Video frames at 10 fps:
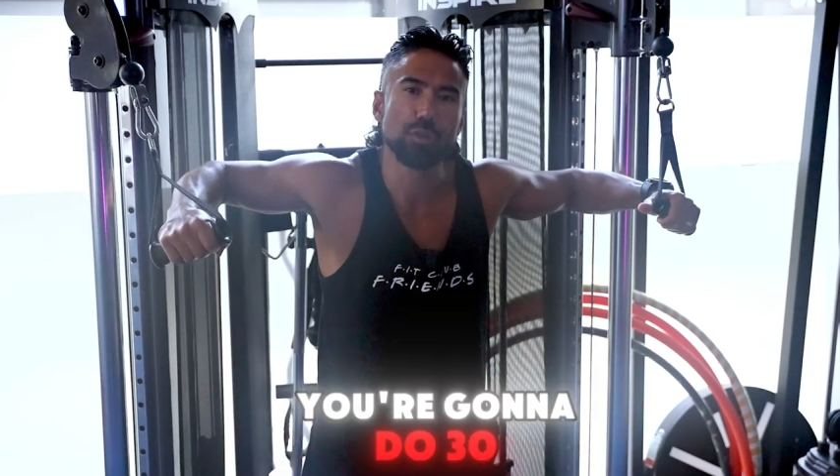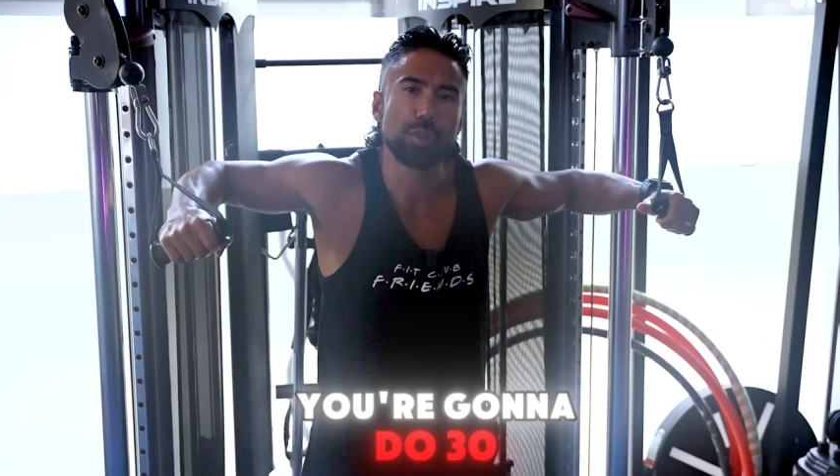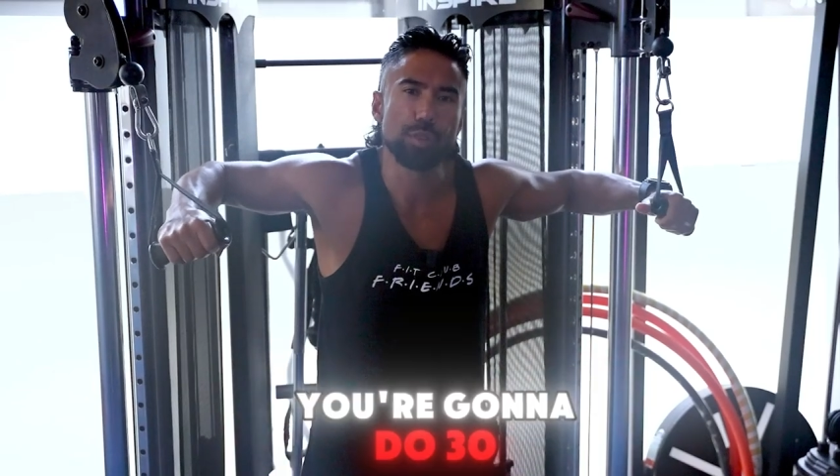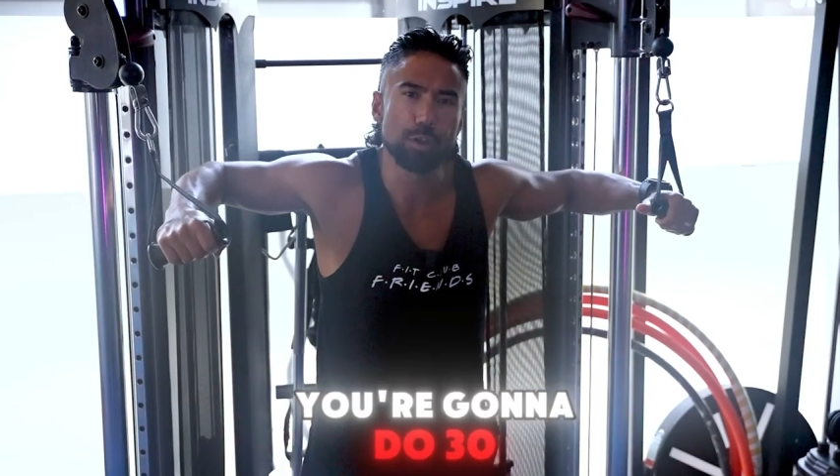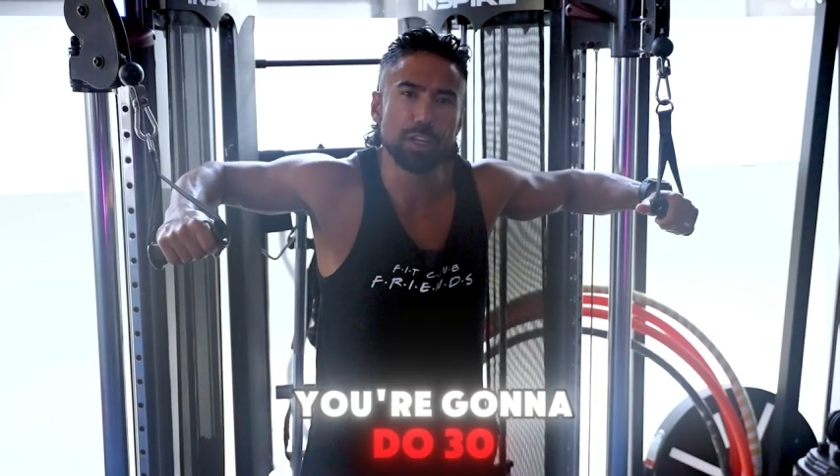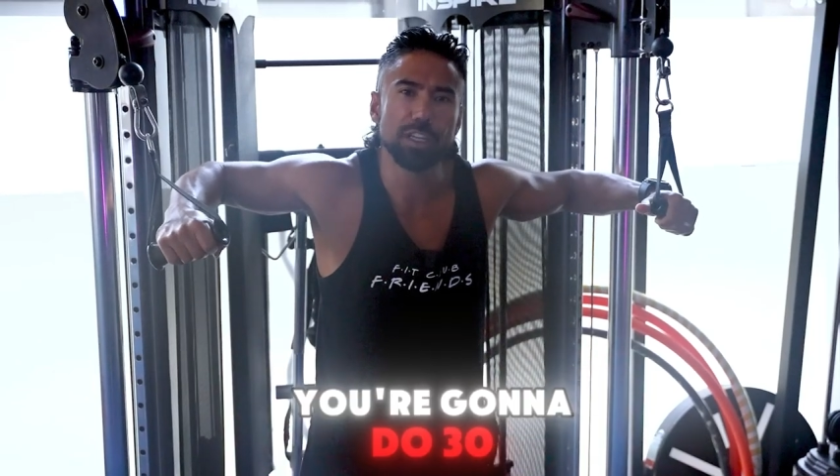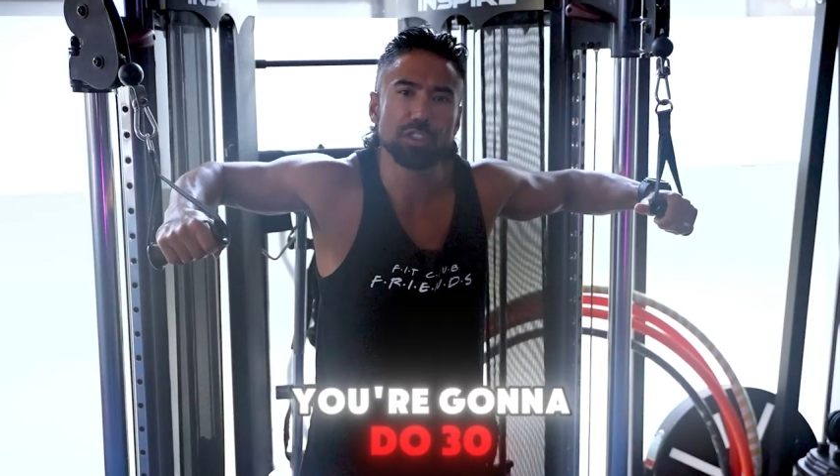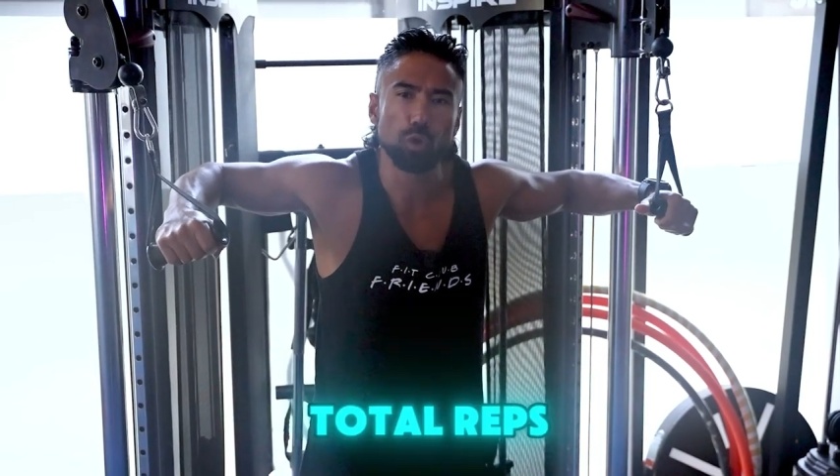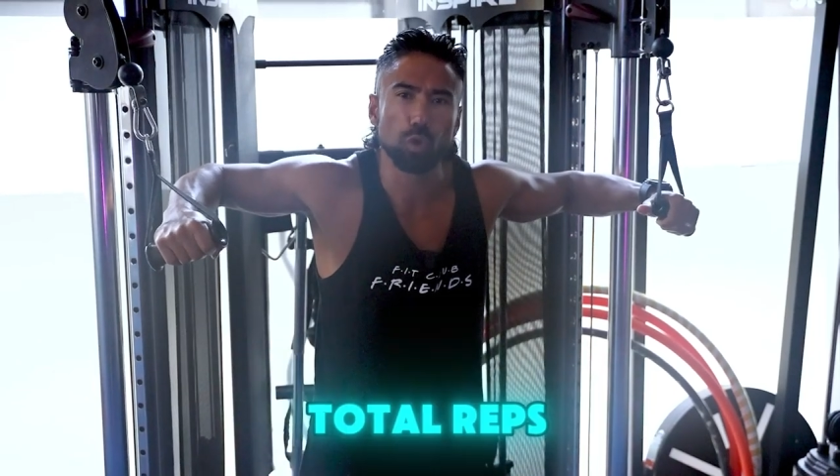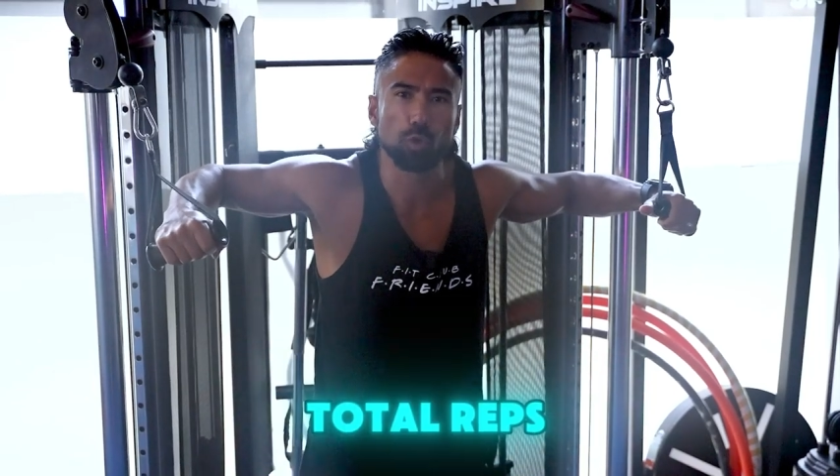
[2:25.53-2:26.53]
30
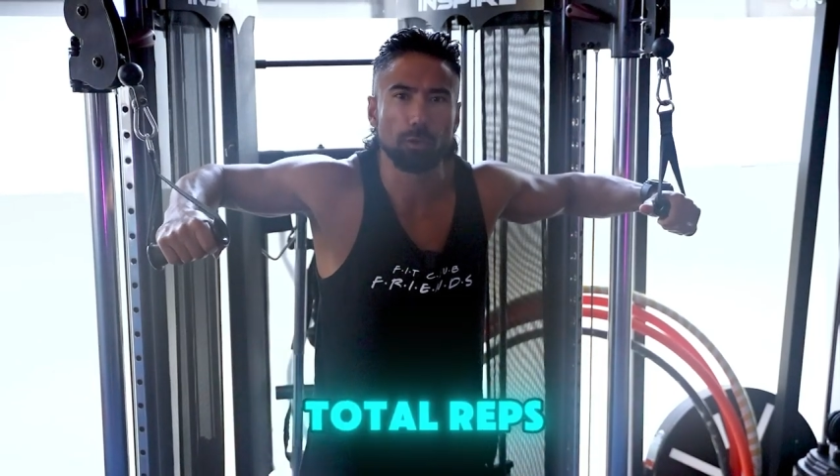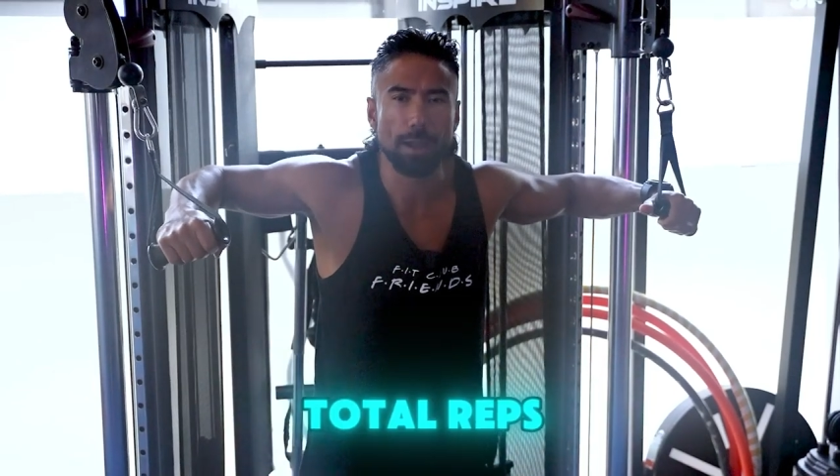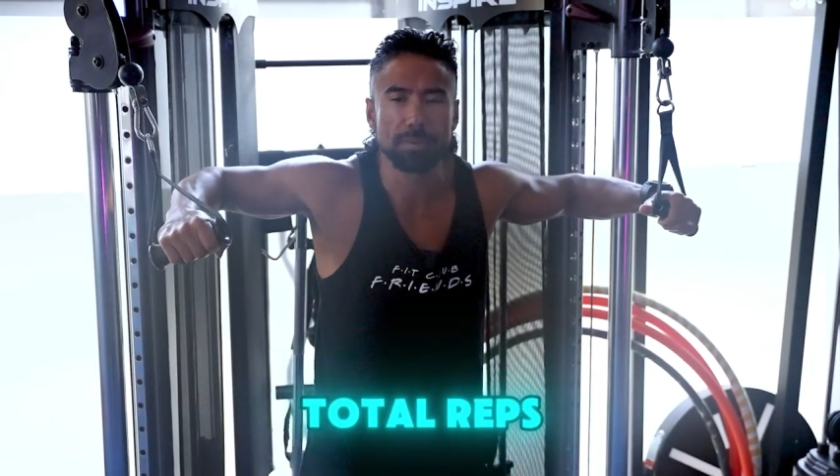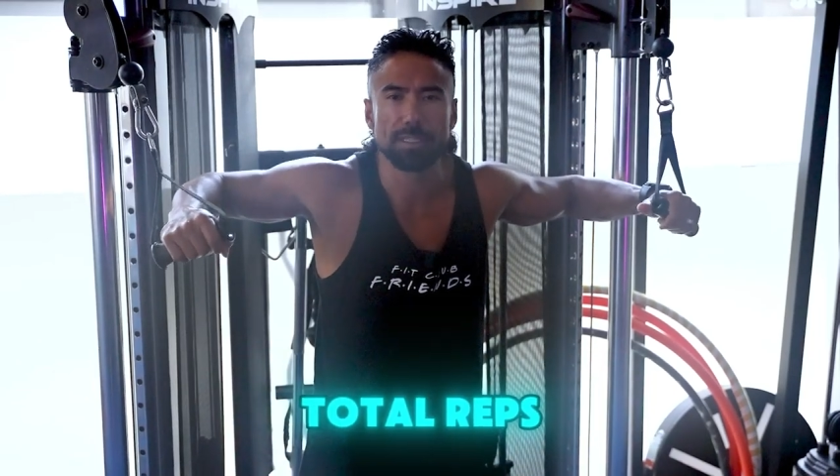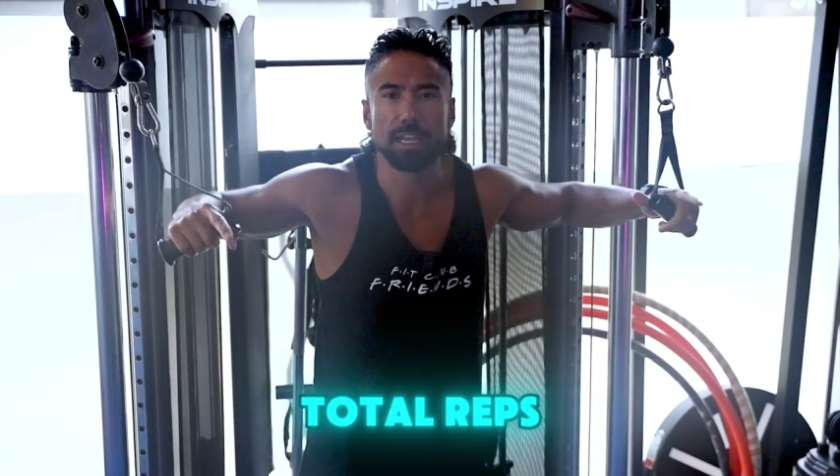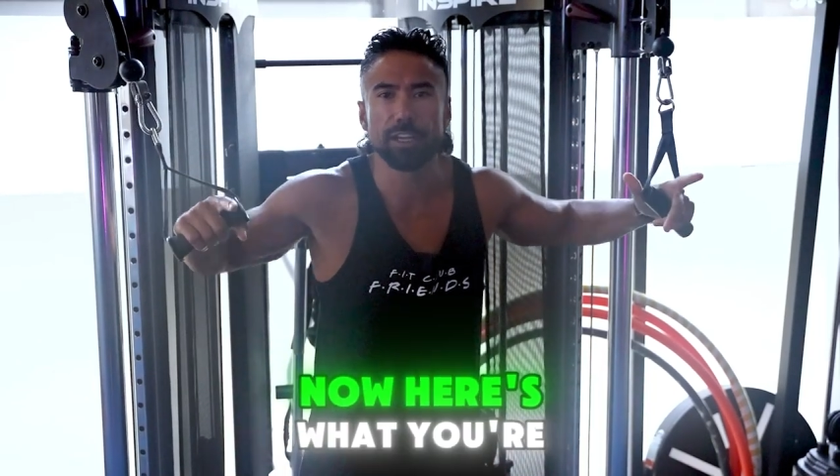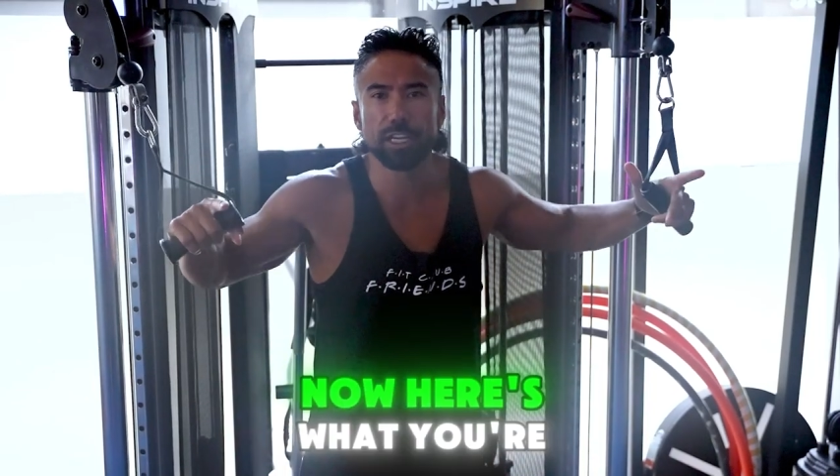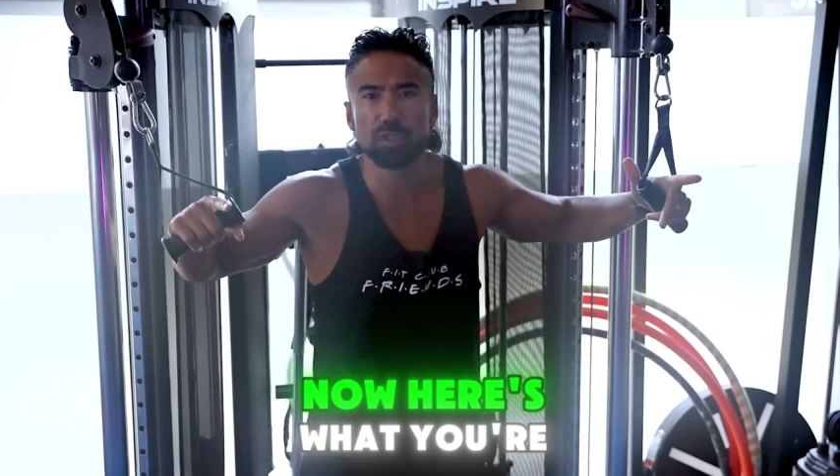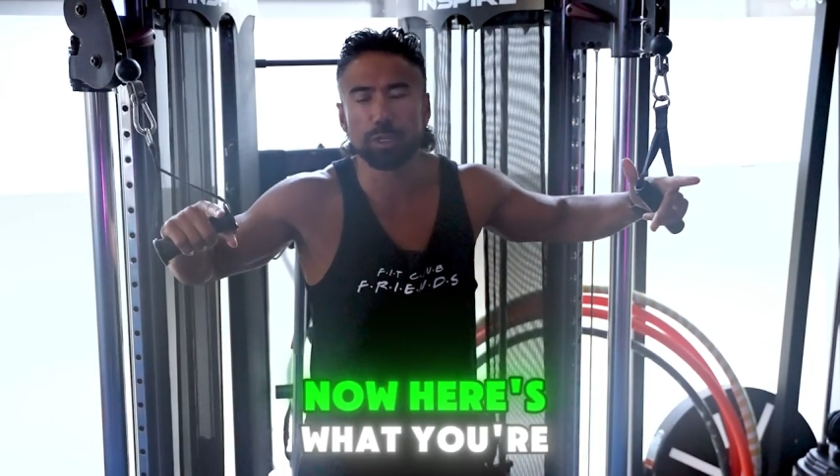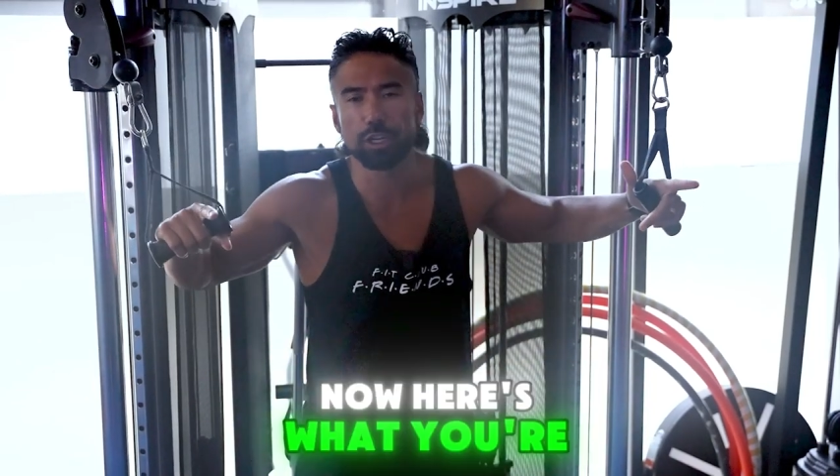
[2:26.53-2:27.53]
total reps. Now here's what